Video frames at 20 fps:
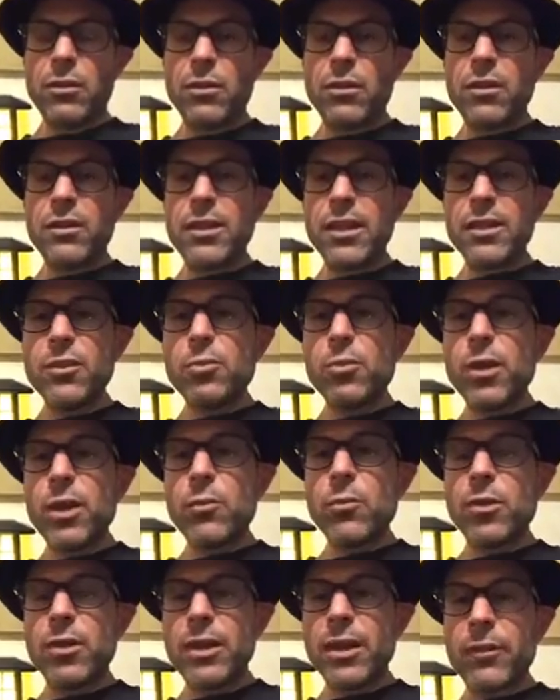And that's what I
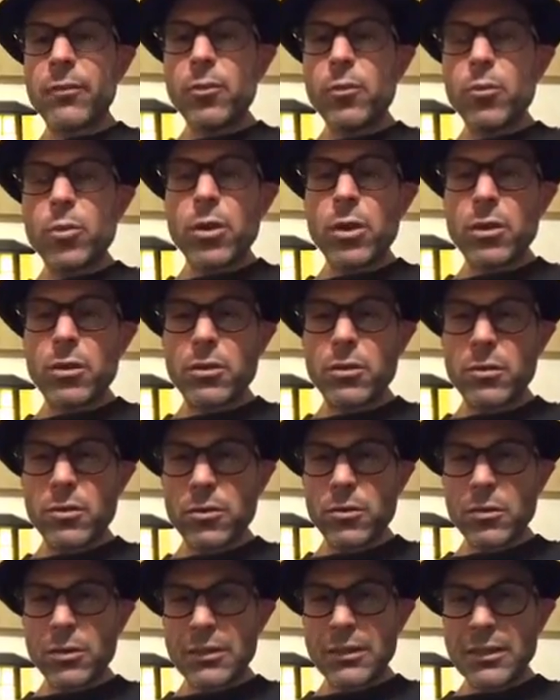want everyone
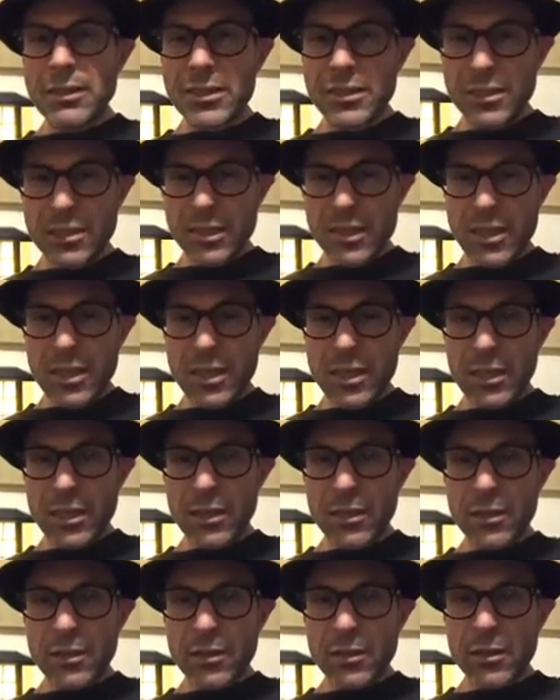
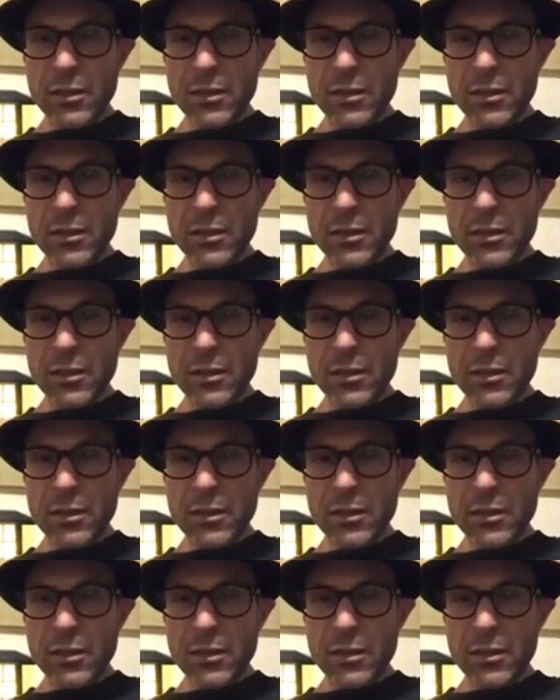listening